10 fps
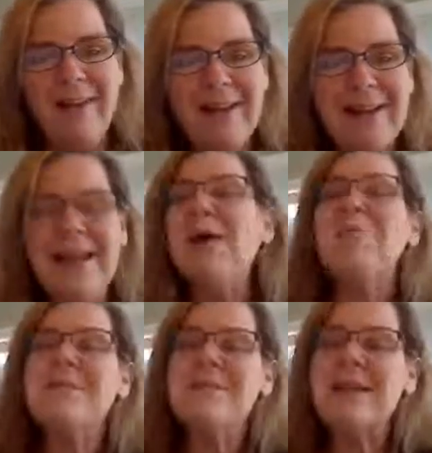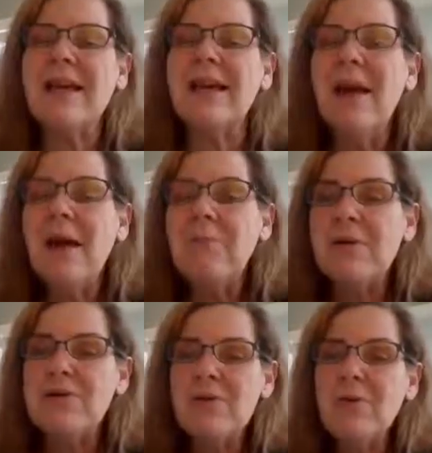all encompassing,
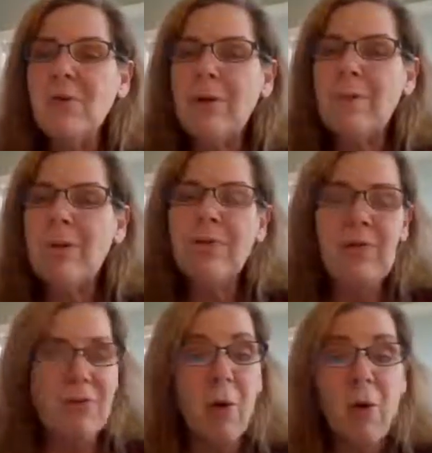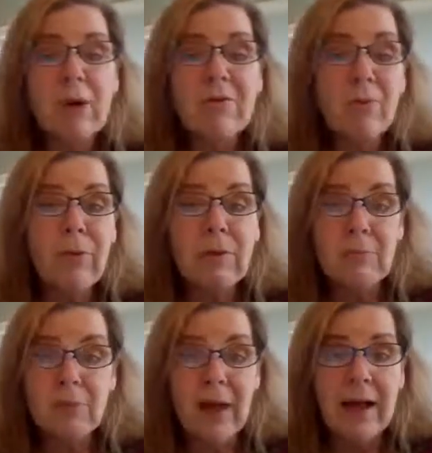but do remember there's always a
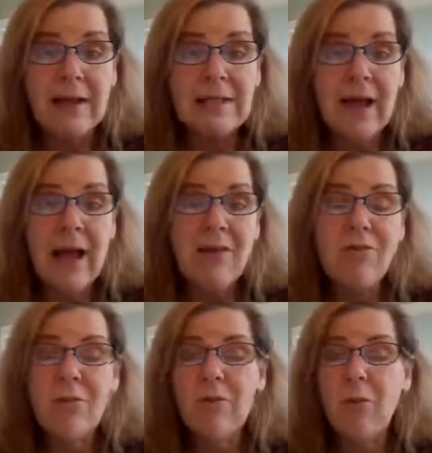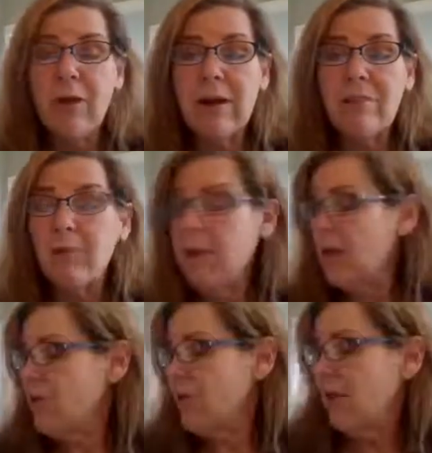written blog attached with more
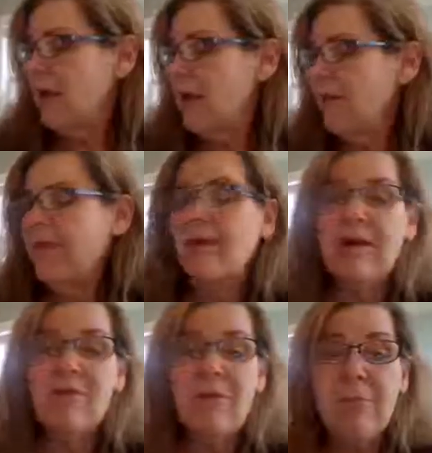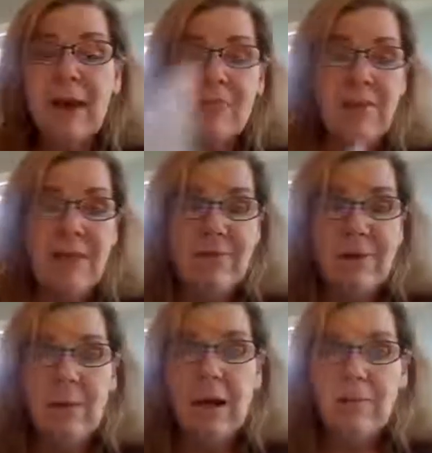information. There is the Pet
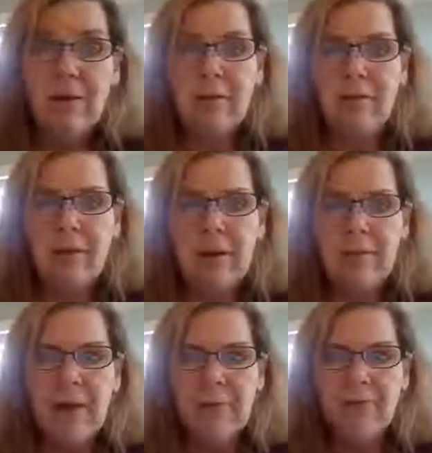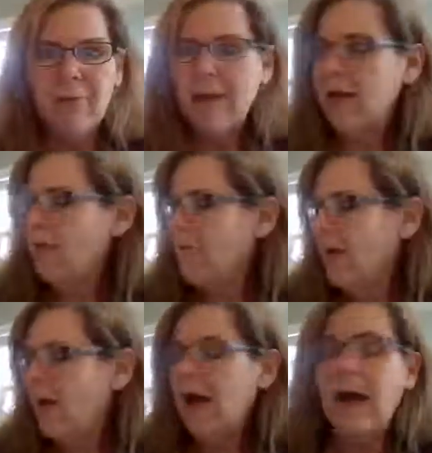Safety Bible. I'm throwing papers around.
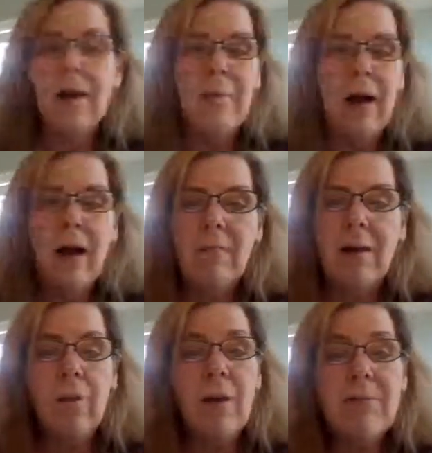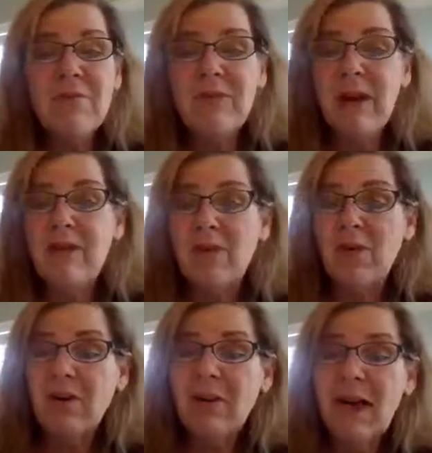On my website, there
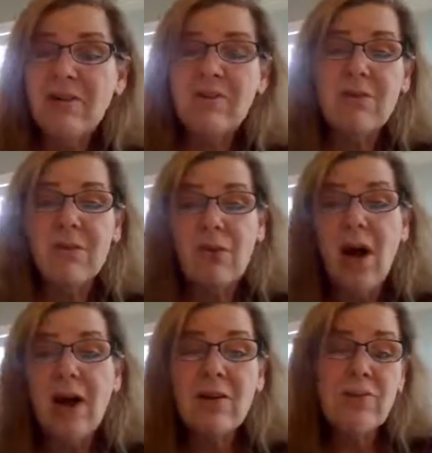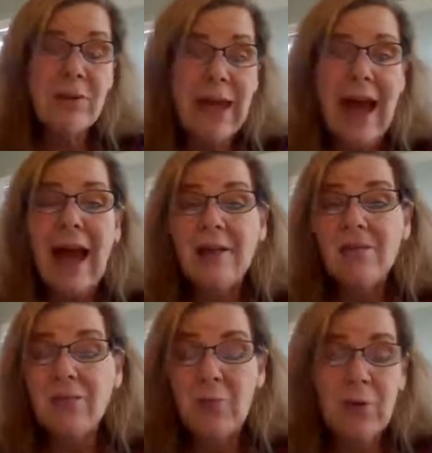are classes for dogs, for
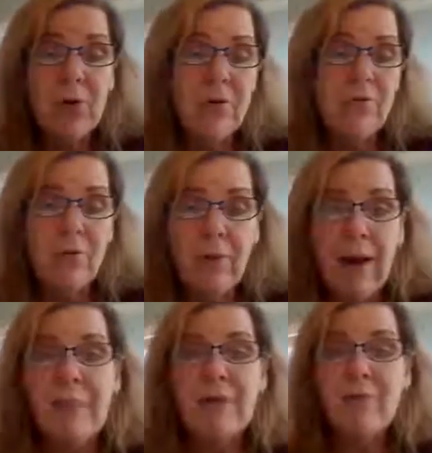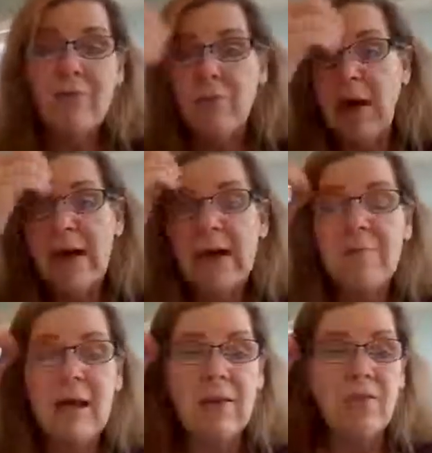cats, for birds, for rabbits, for
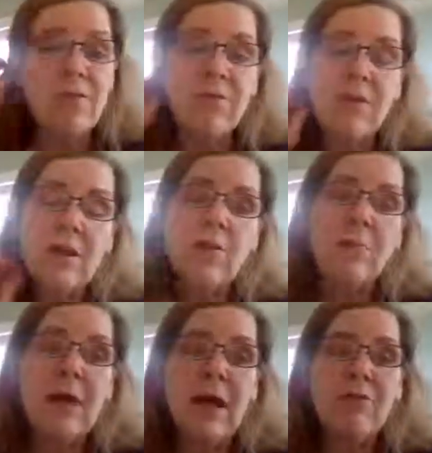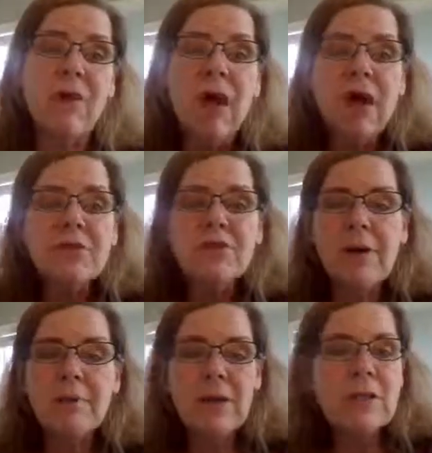pocket pets, for senior pets. So
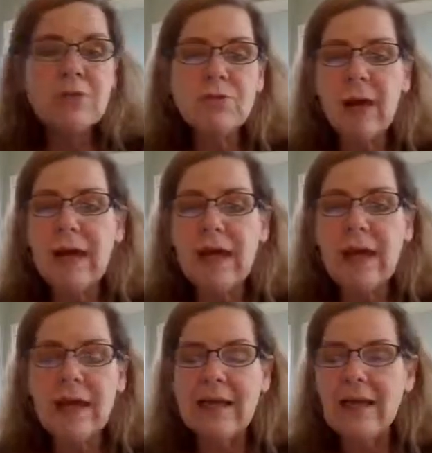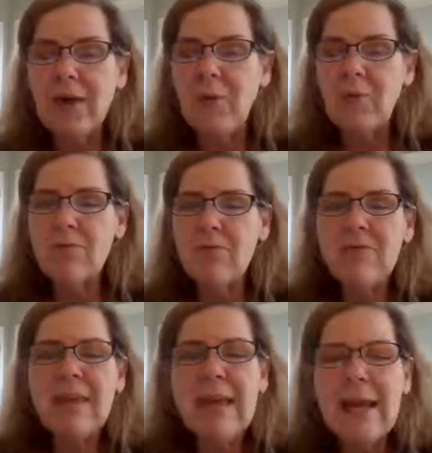I'm really trying to, you know,
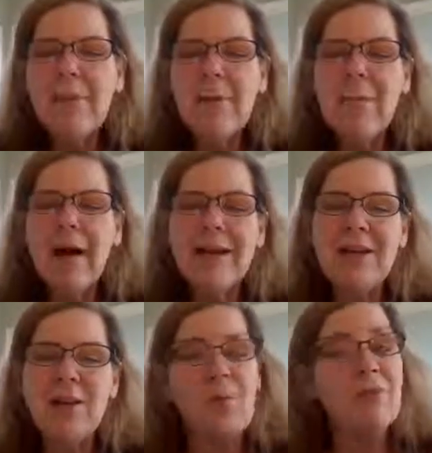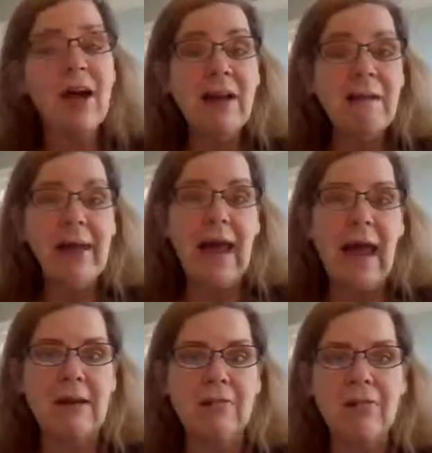just keep reminding you. It's kind of like
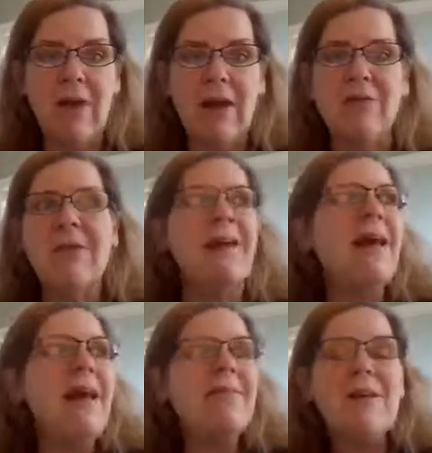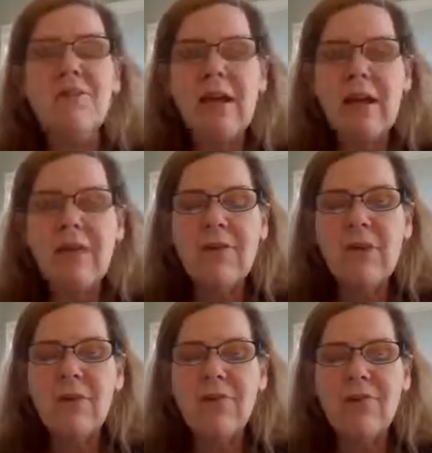advertising. They say if
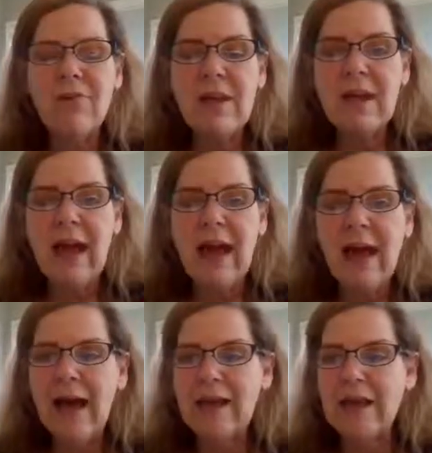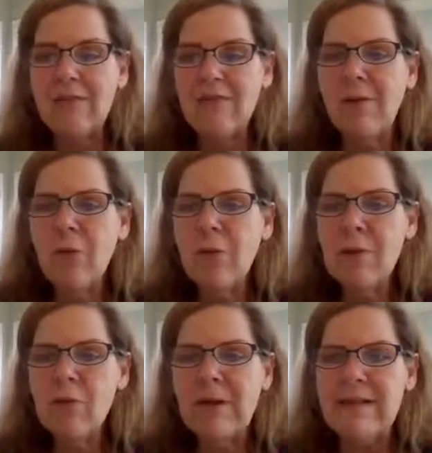you see an ad, it's somewhere
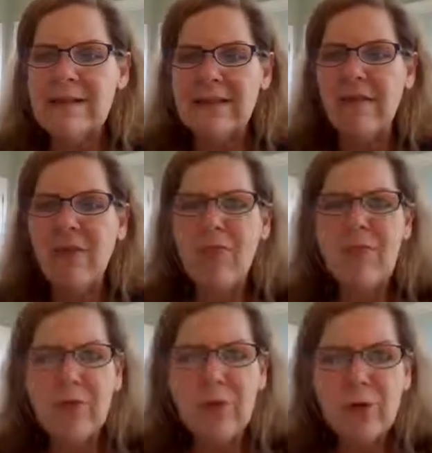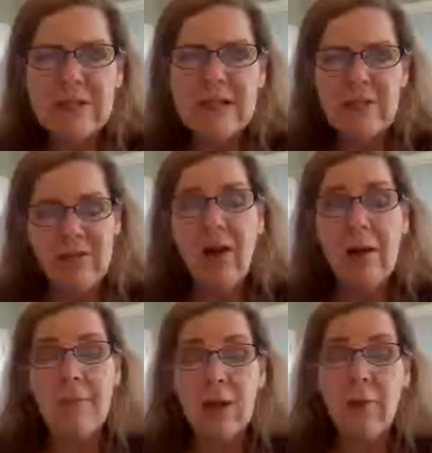between the 7th and the 13th
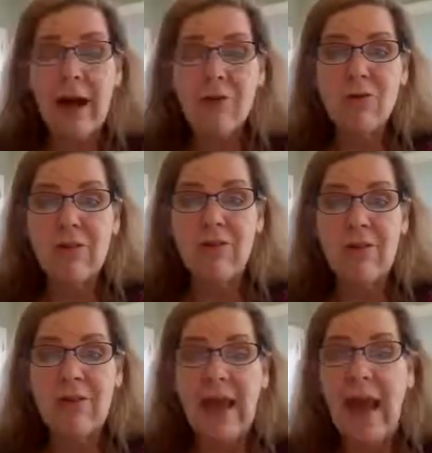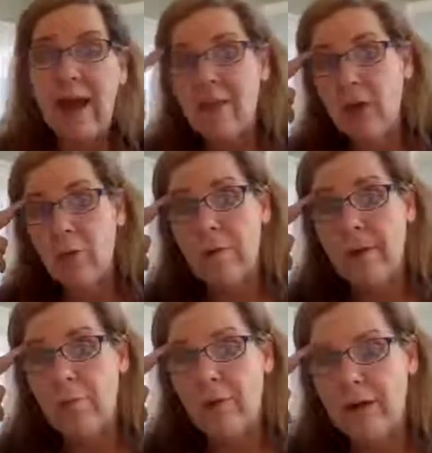time that you actually see the ad that you
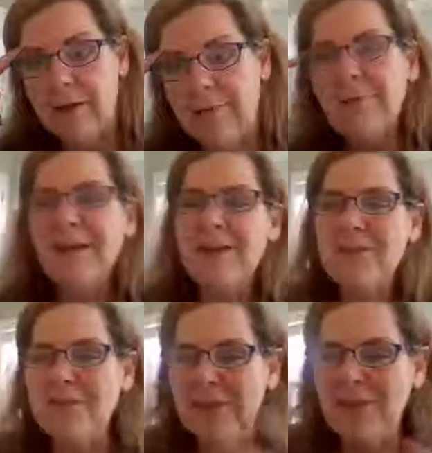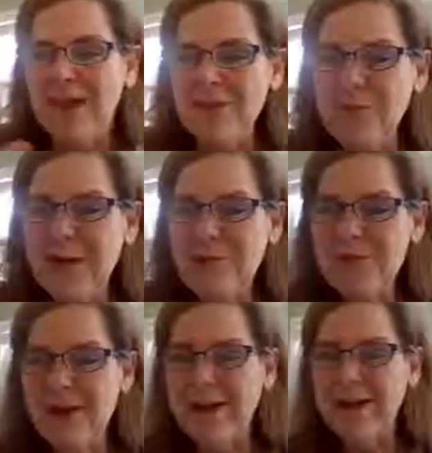remember it. So that's what I'm
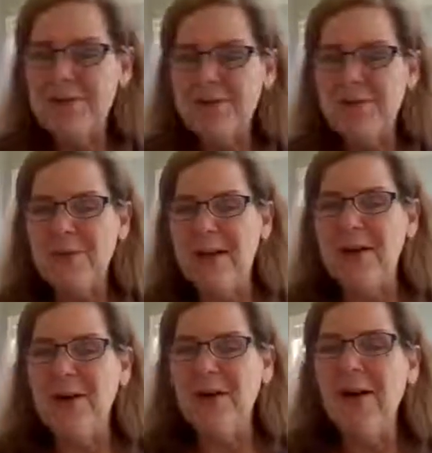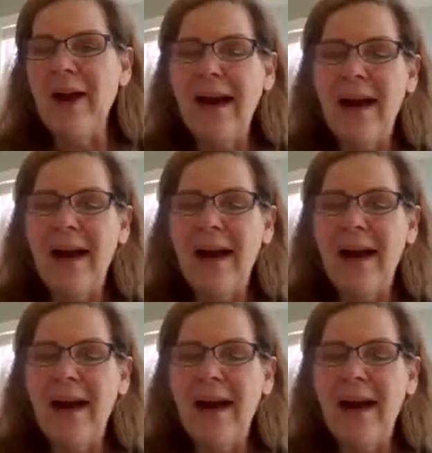trying to do here.